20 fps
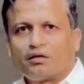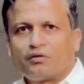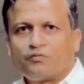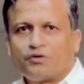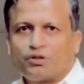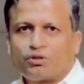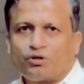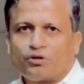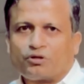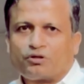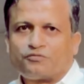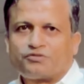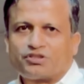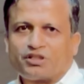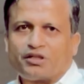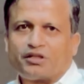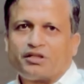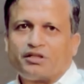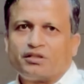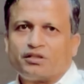We thought of
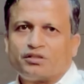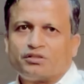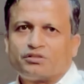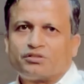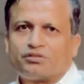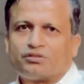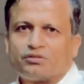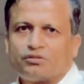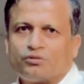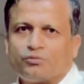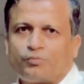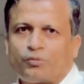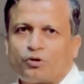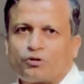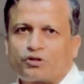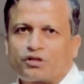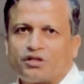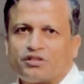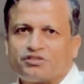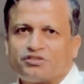starting this
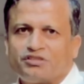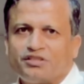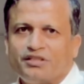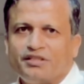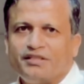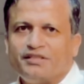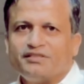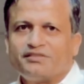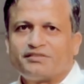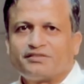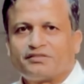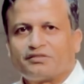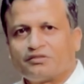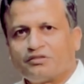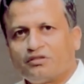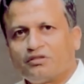podcast series.